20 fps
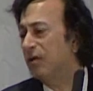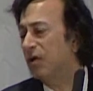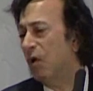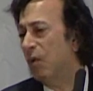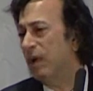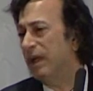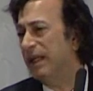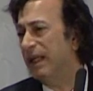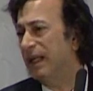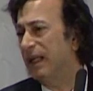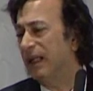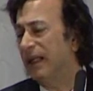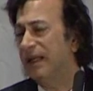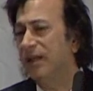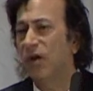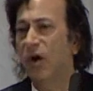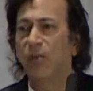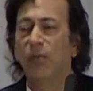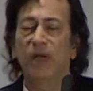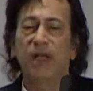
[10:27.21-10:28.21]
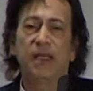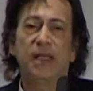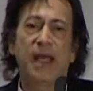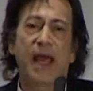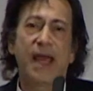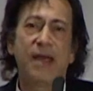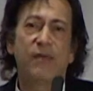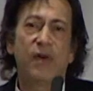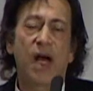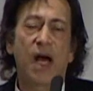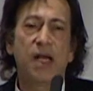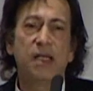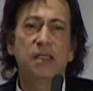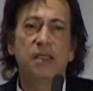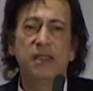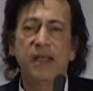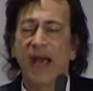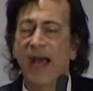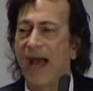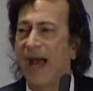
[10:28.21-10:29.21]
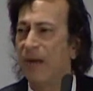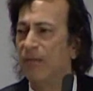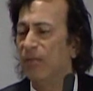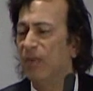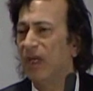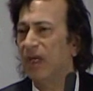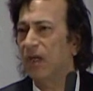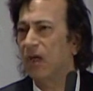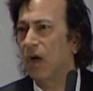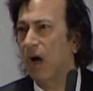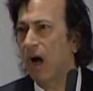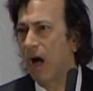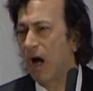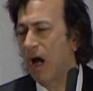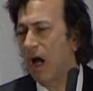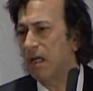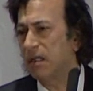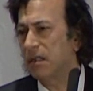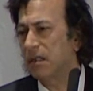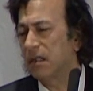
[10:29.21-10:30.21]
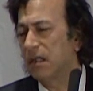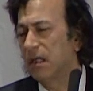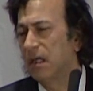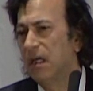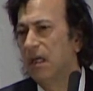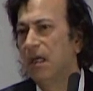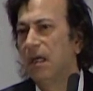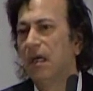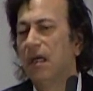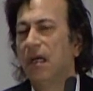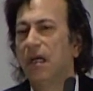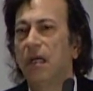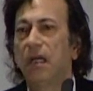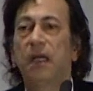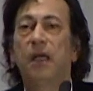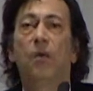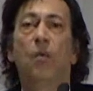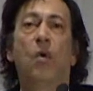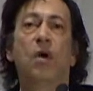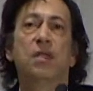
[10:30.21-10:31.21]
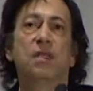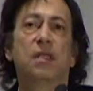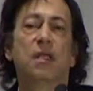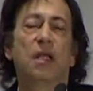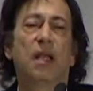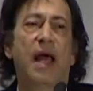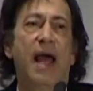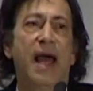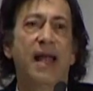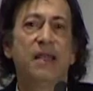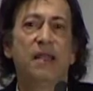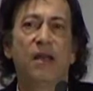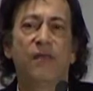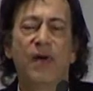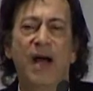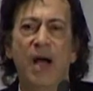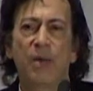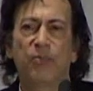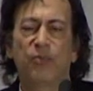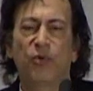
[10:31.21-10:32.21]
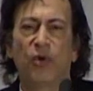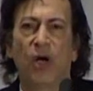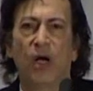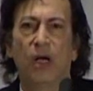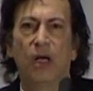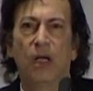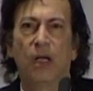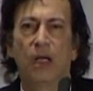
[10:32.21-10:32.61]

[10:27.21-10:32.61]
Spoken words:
though, in Italy, nobody gave a damn, because it was the land of opera.